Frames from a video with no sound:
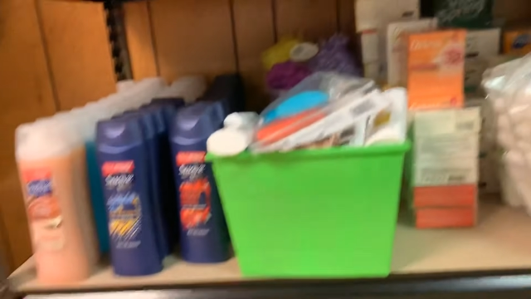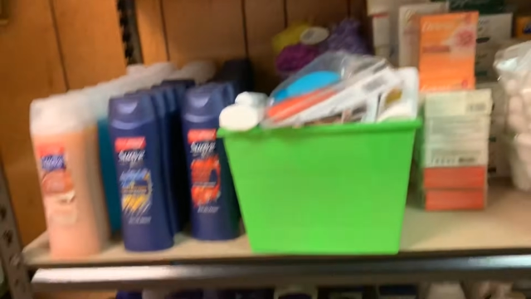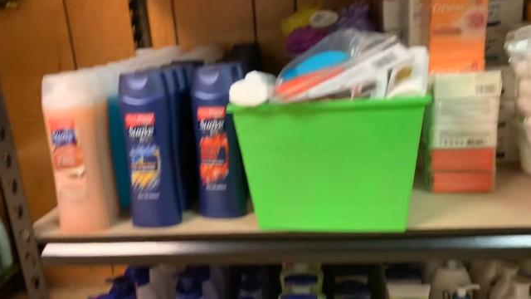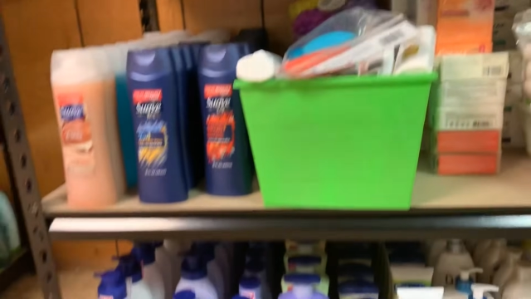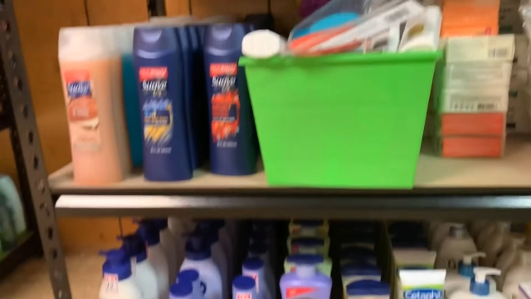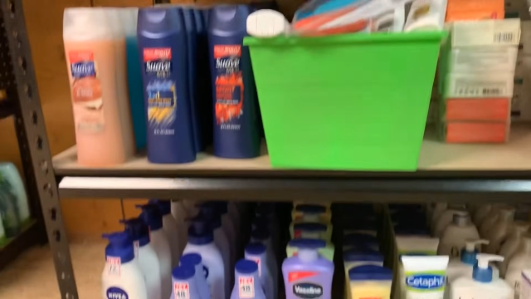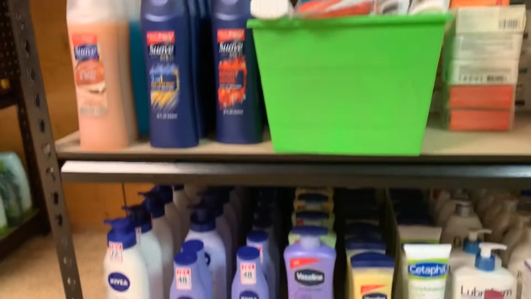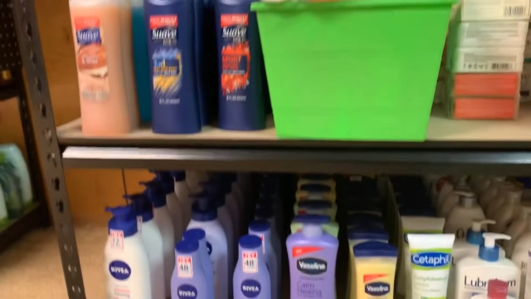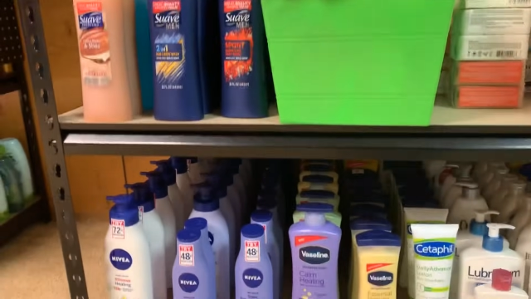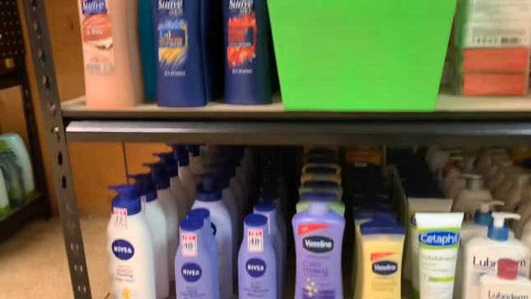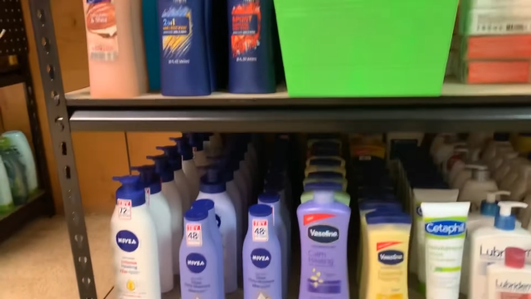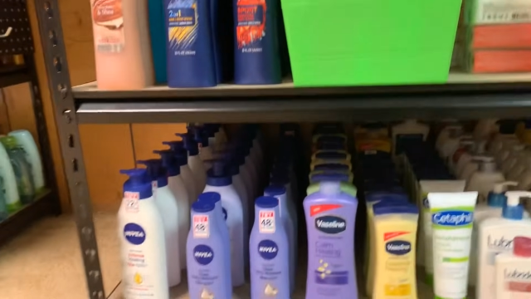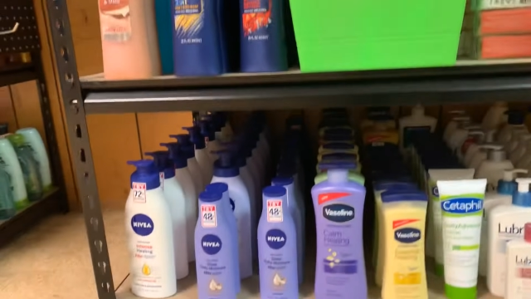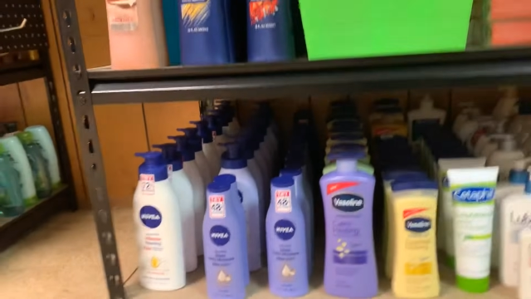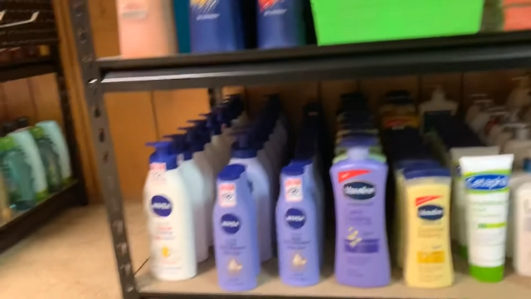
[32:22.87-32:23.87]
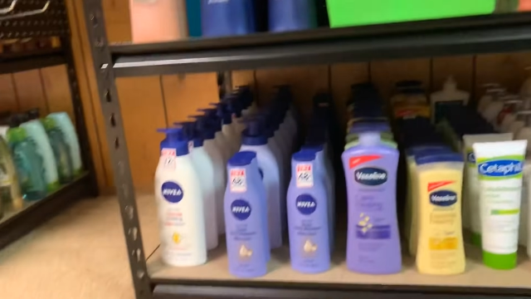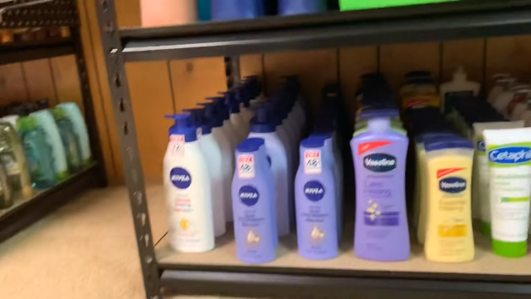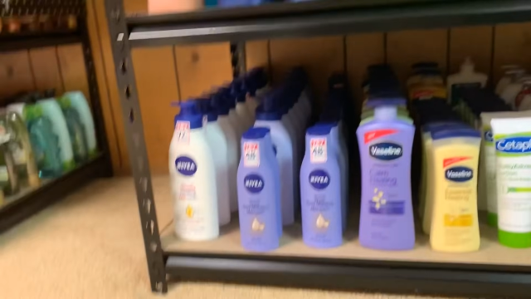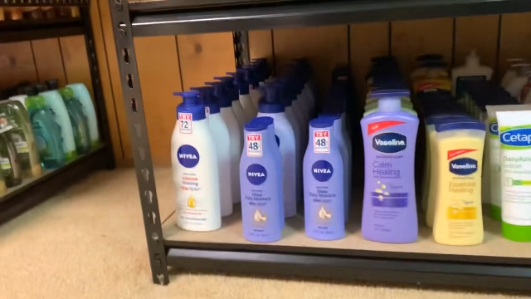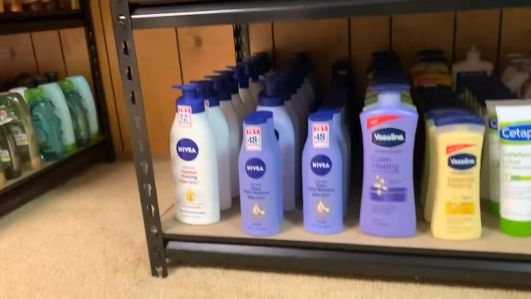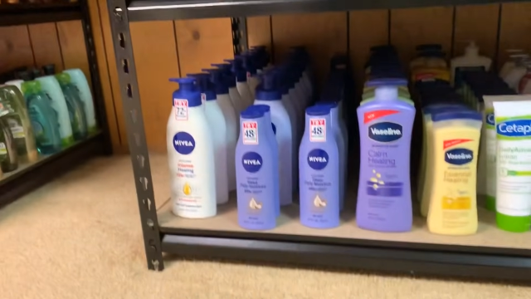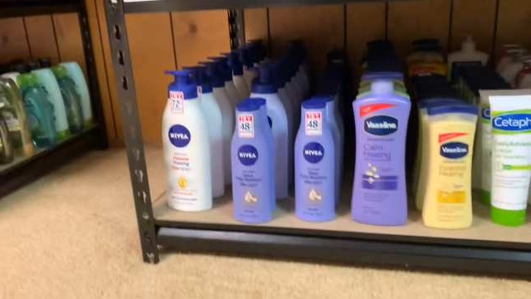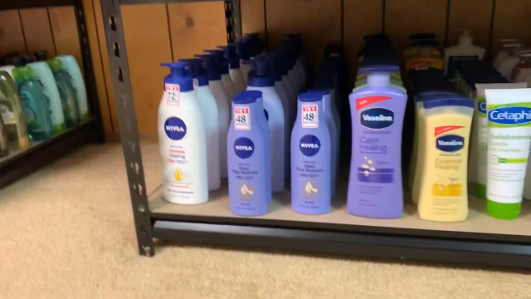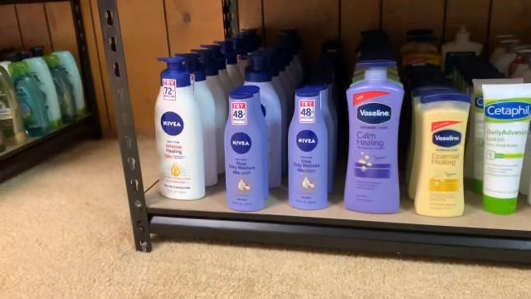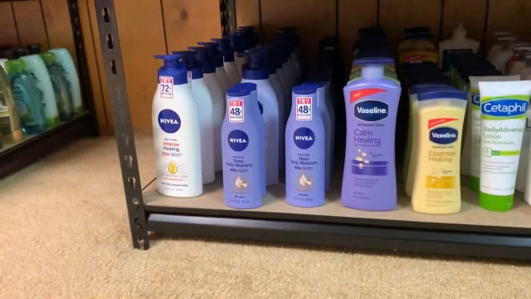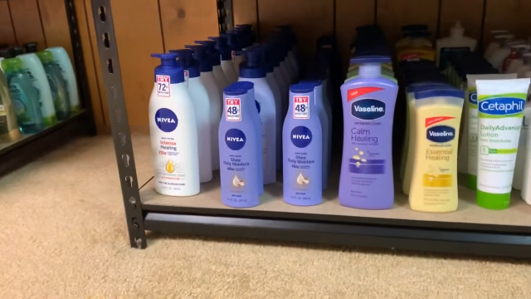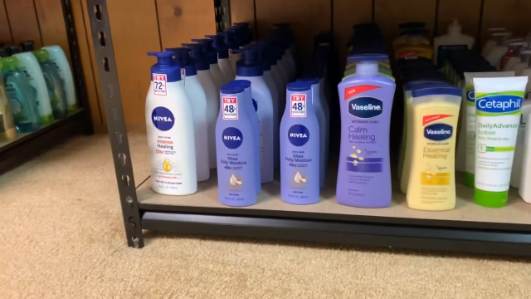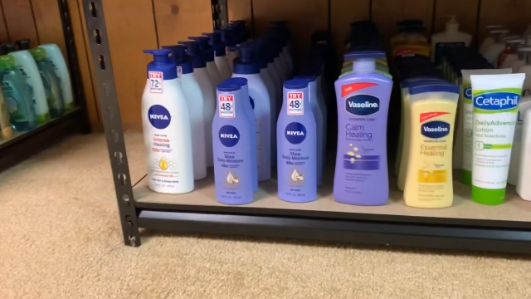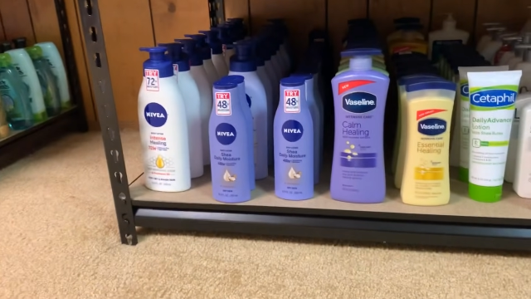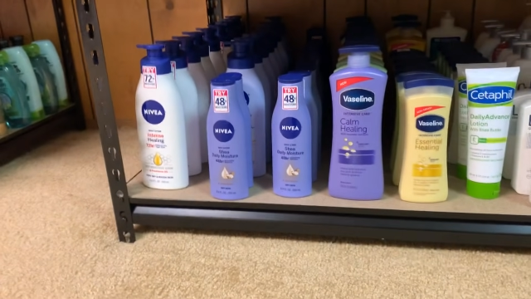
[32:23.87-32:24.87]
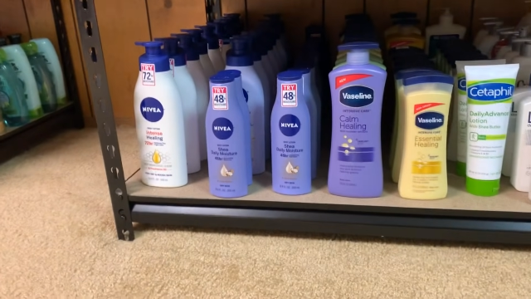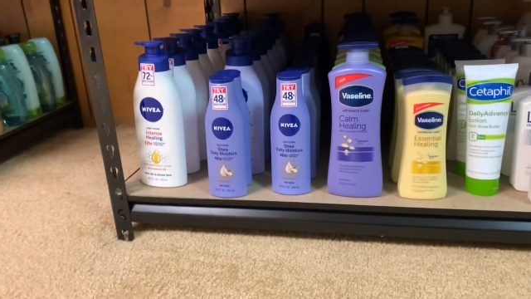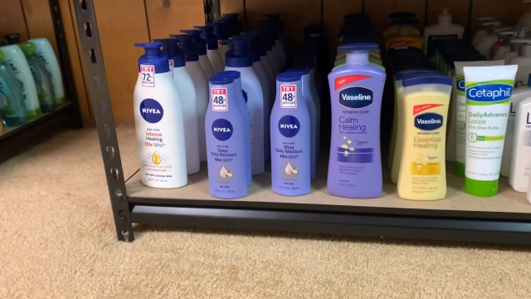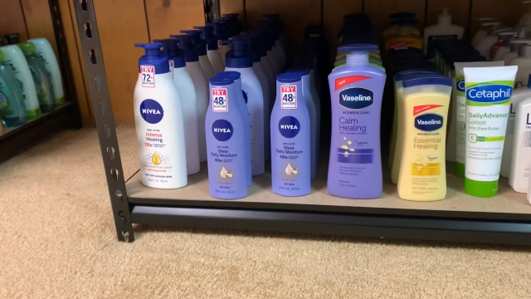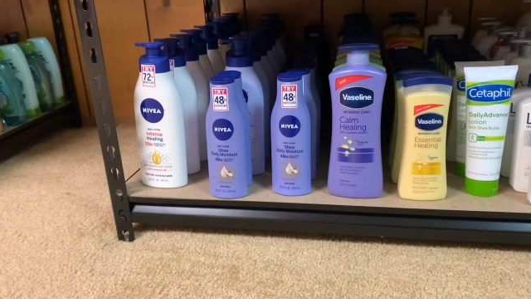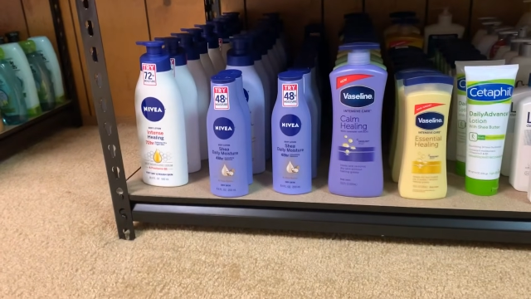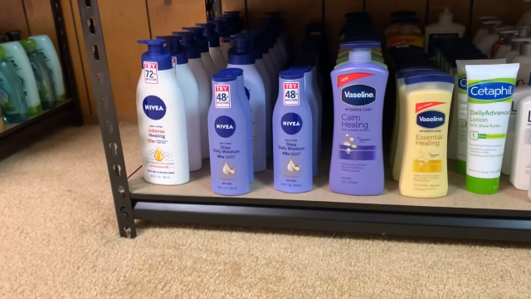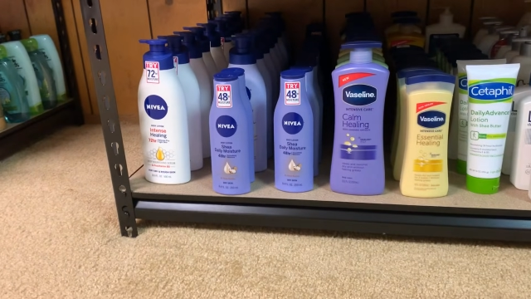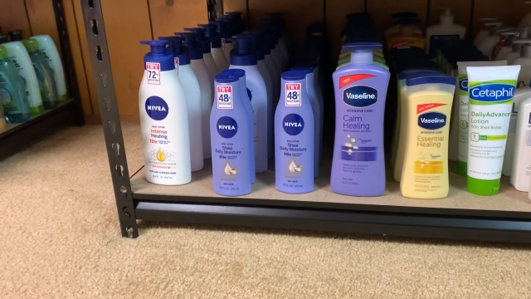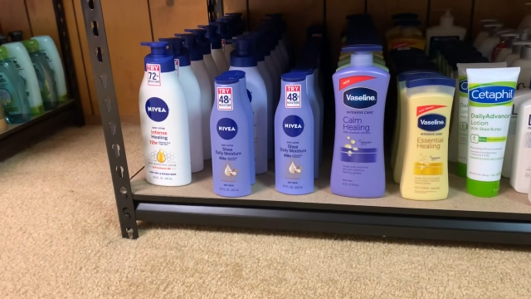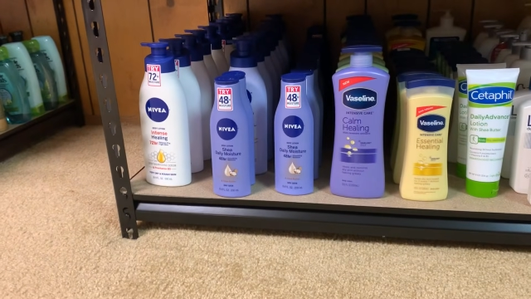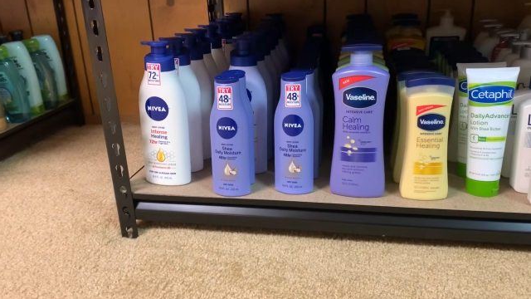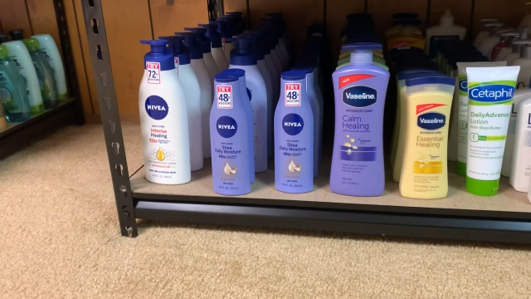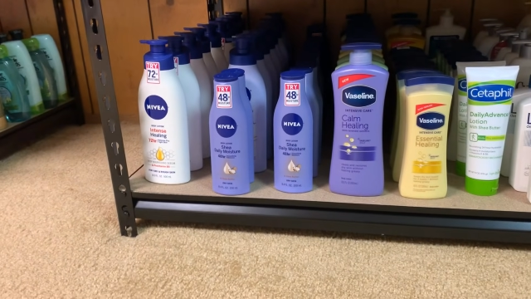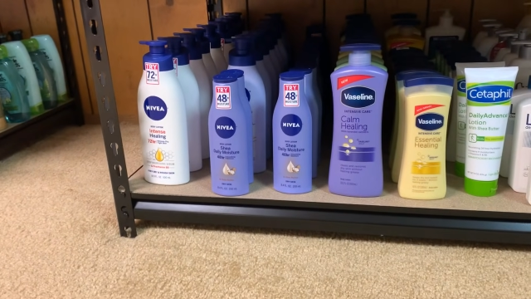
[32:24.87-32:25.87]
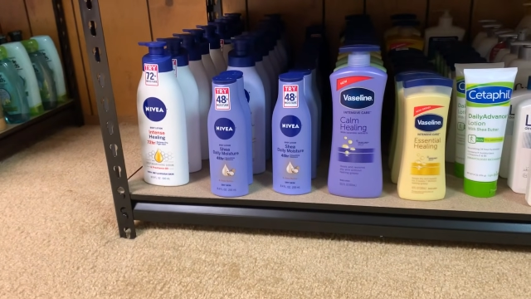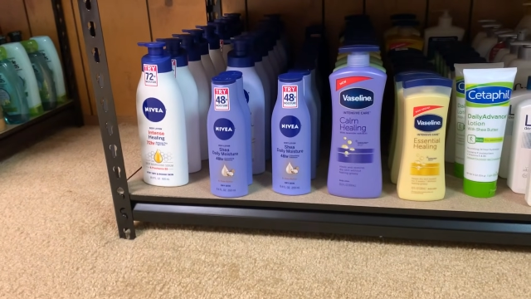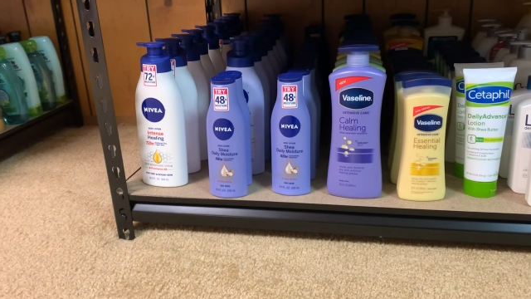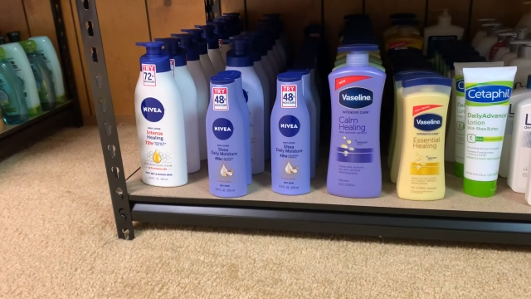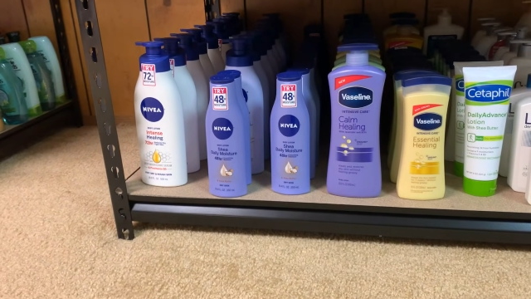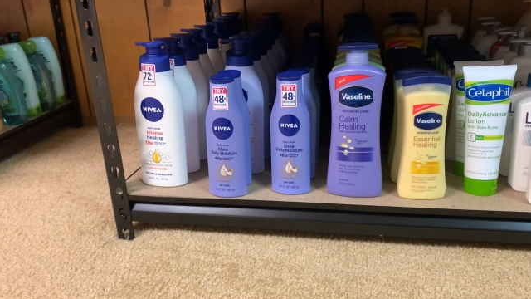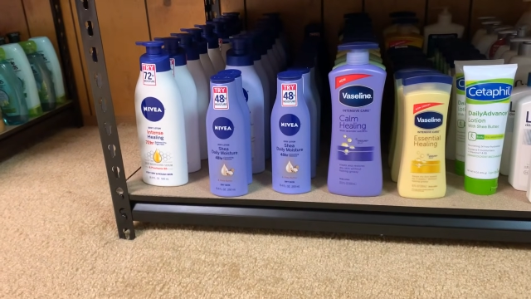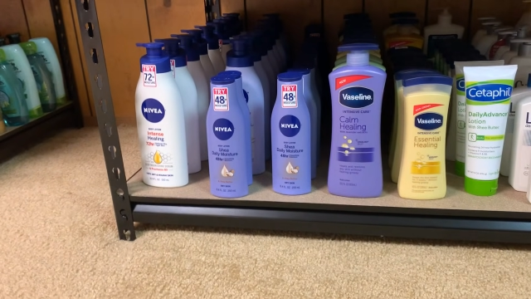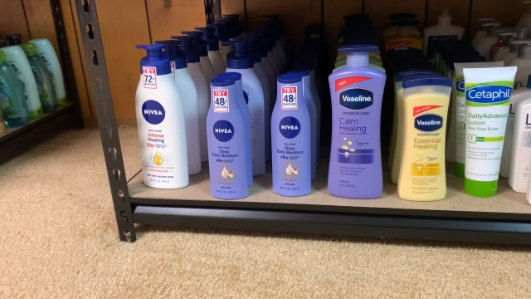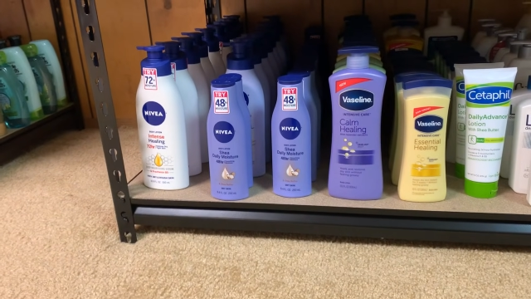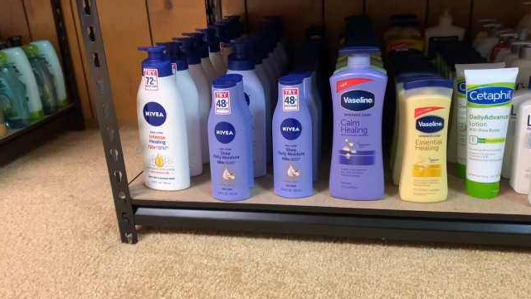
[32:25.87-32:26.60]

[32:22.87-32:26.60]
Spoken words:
No face is visible, so there are no lips to read.